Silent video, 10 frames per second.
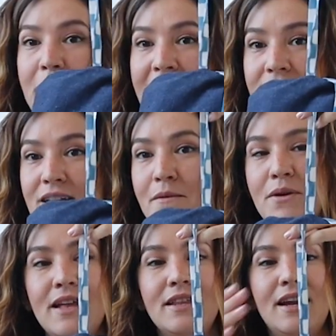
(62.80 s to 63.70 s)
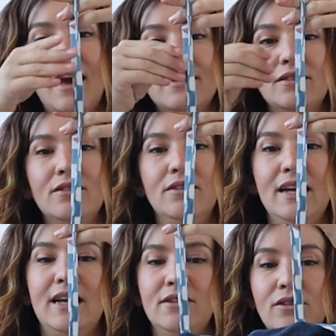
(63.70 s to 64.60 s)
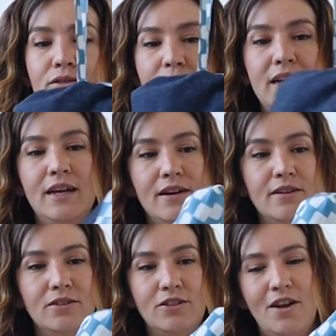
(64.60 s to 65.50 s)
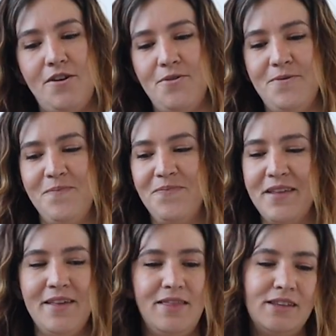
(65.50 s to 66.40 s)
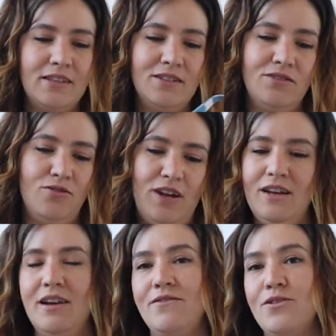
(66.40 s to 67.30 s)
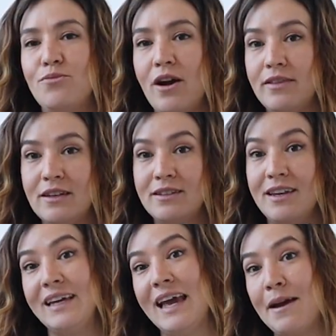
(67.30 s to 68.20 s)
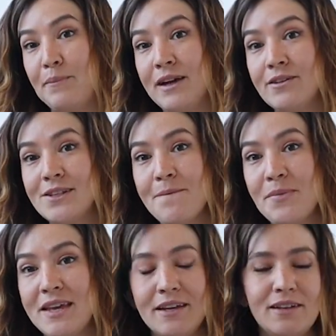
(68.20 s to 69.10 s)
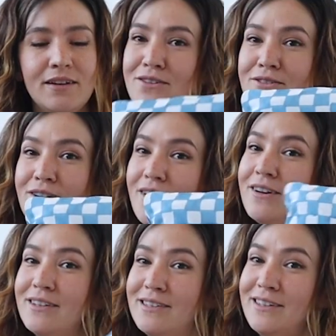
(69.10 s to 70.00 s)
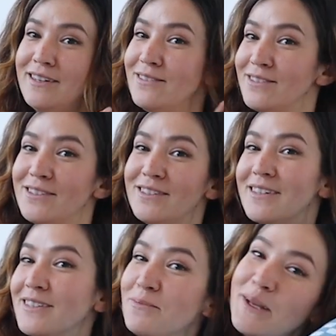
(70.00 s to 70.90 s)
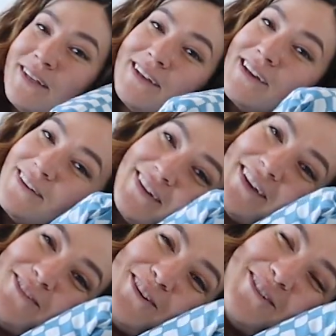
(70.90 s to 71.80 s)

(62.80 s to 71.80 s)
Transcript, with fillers: it packs up, and then it has a little handle right here. So this is great if you brought this like camping or something. You could honestly use this as a pillow if you